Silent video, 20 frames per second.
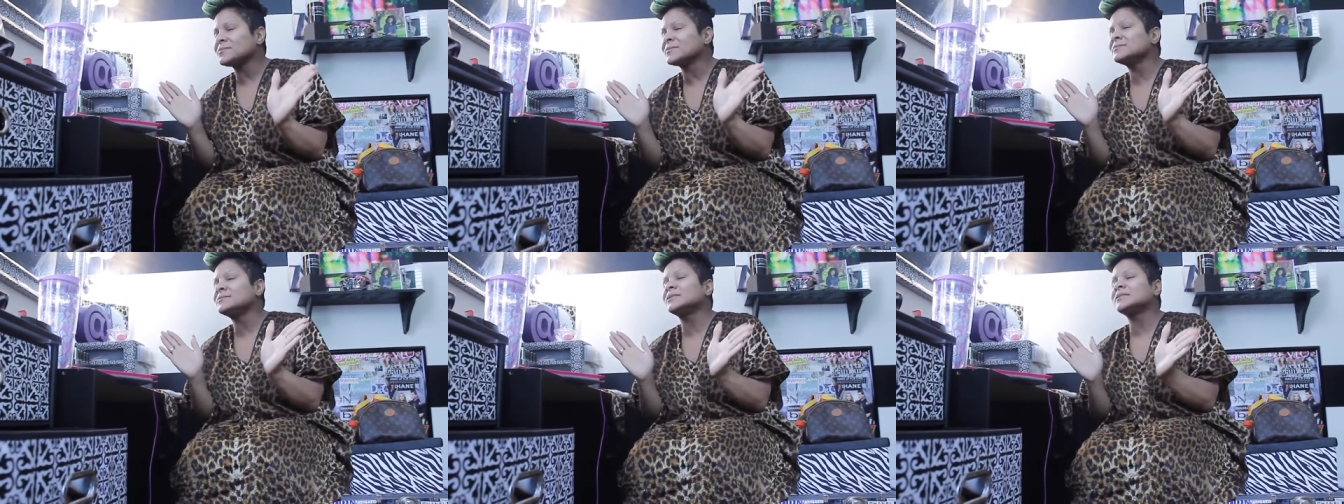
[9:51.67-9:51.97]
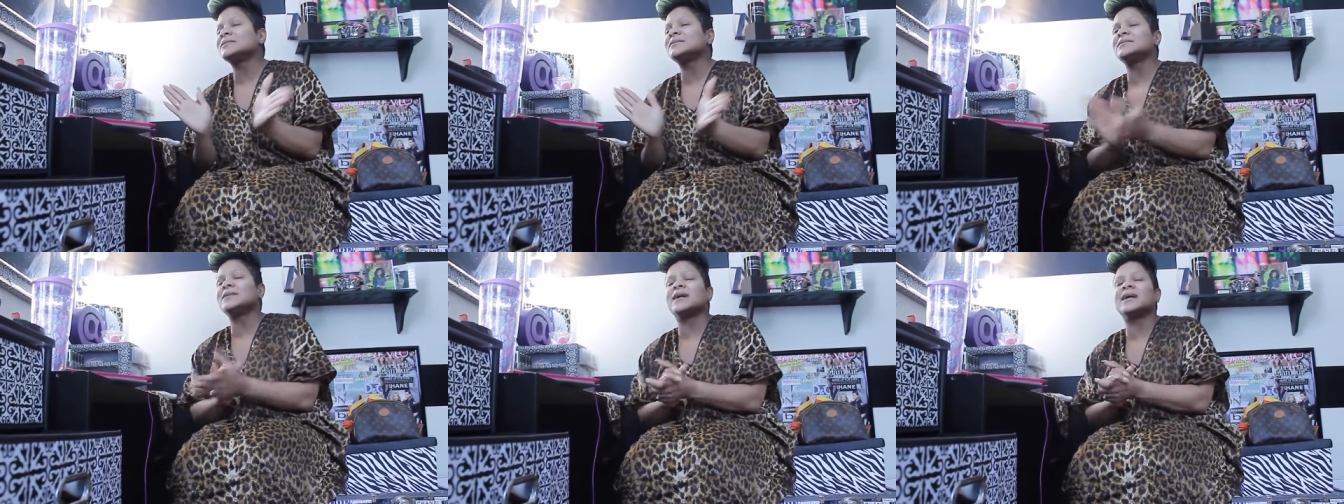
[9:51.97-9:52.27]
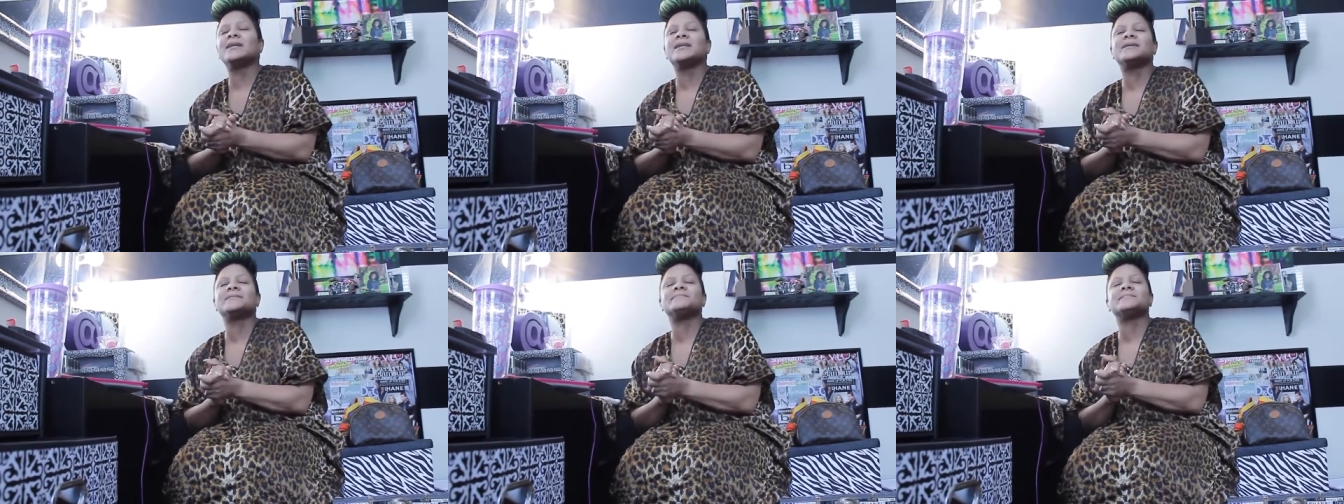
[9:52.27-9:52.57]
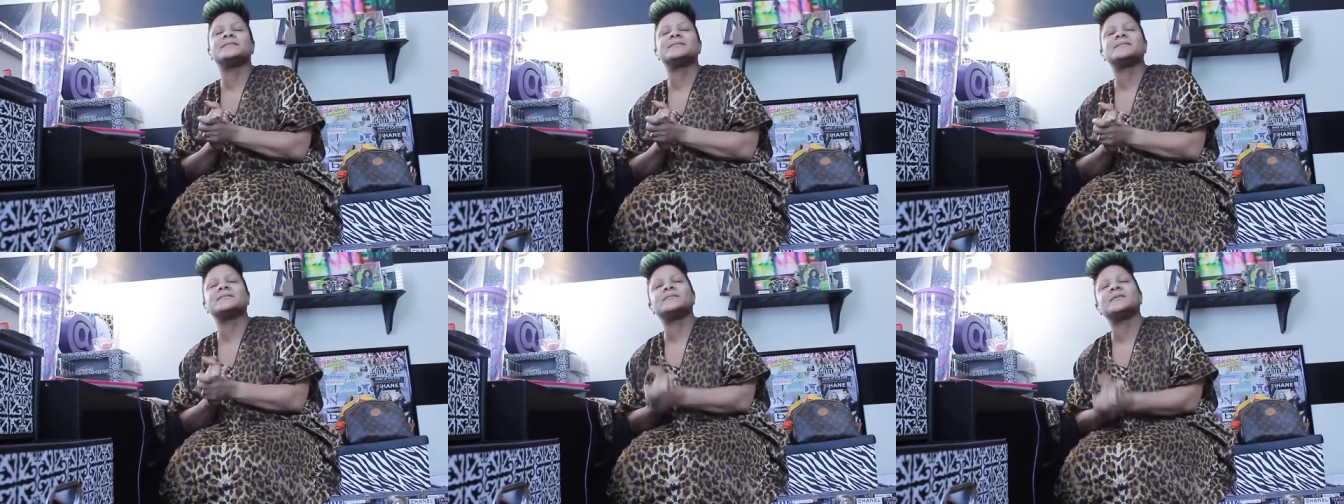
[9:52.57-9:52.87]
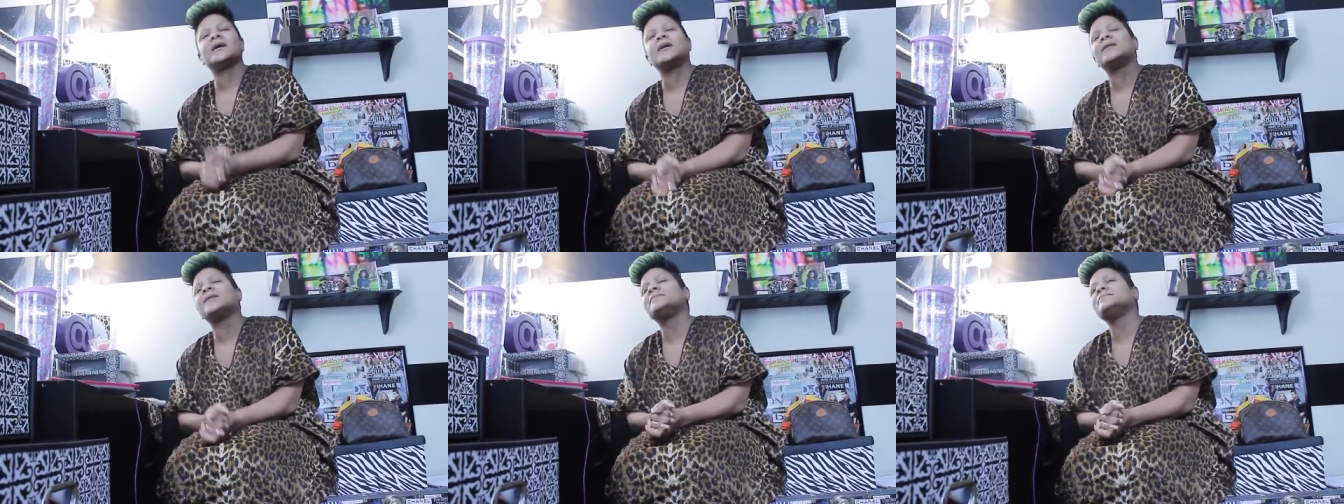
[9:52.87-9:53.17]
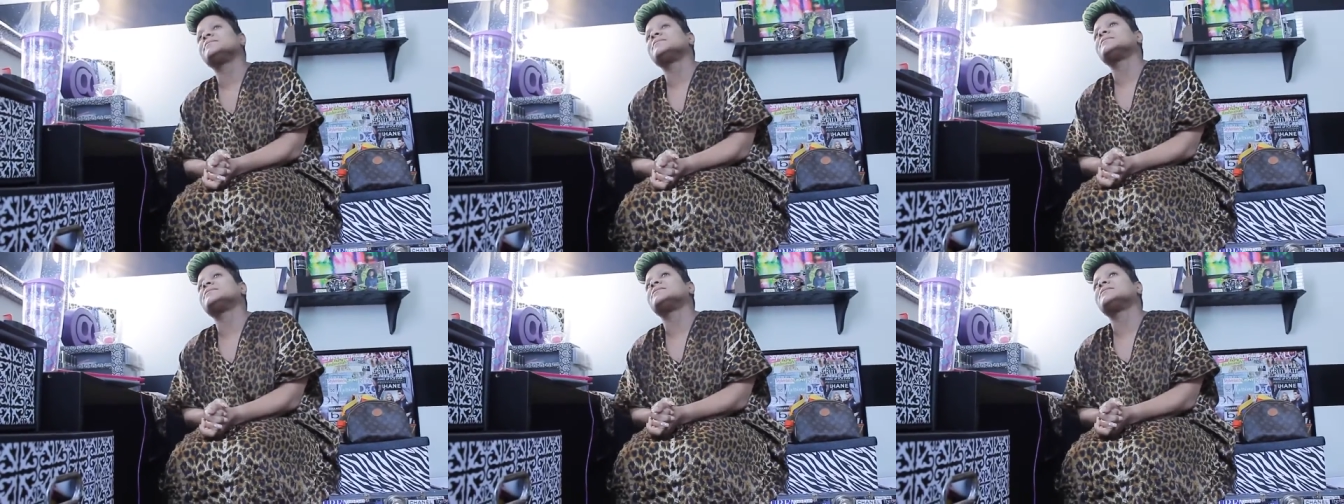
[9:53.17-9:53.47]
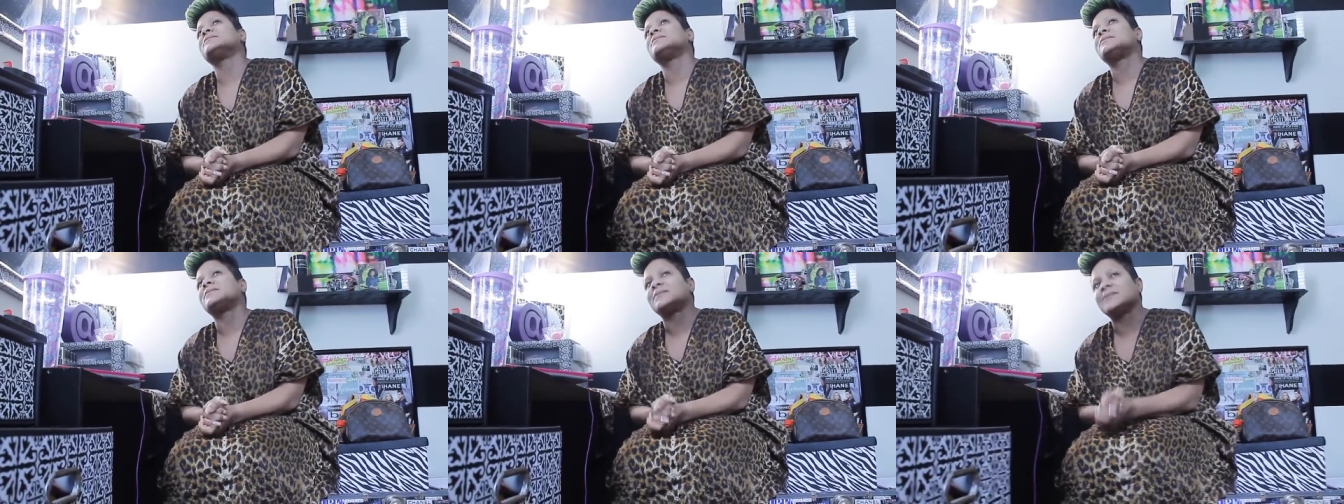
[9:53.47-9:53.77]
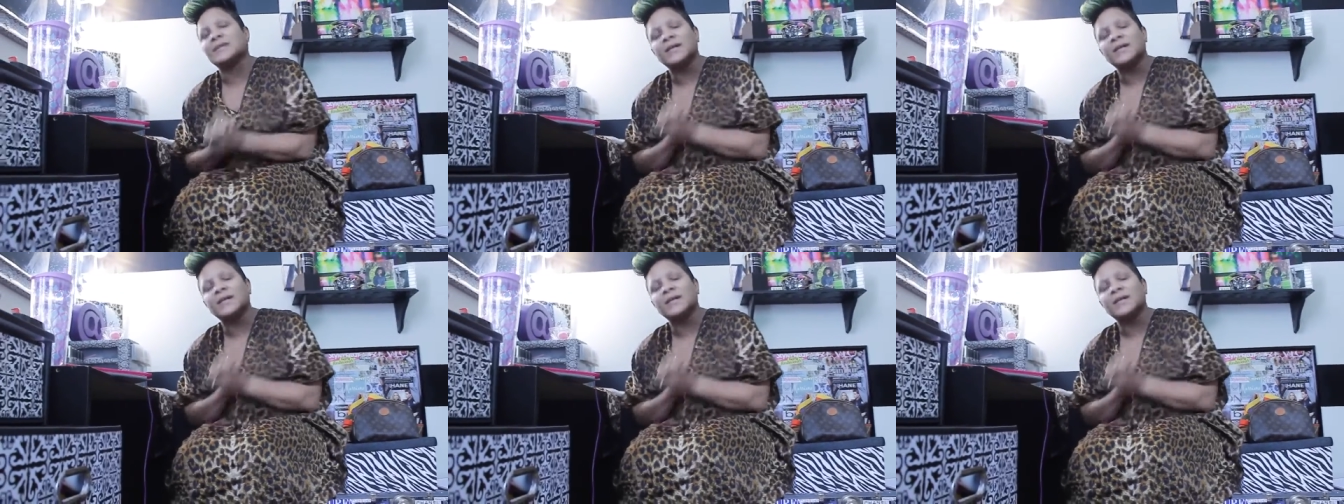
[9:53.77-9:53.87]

Miss Della, Miss Della, Miss